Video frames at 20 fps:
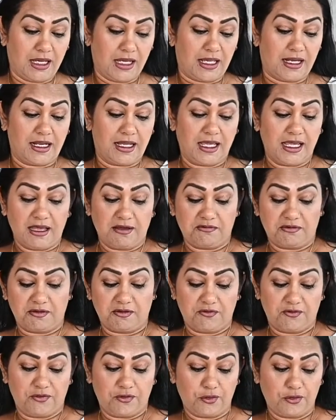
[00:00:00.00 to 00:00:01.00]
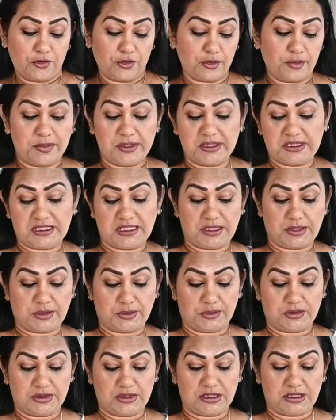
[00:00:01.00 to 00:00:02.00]
And I have 4
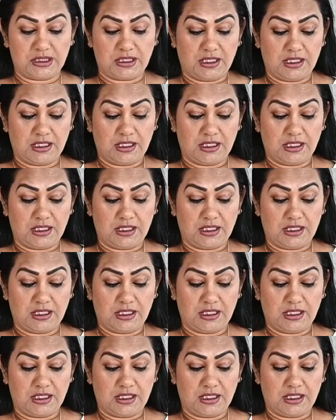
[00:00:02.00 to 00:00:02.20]
potatoes,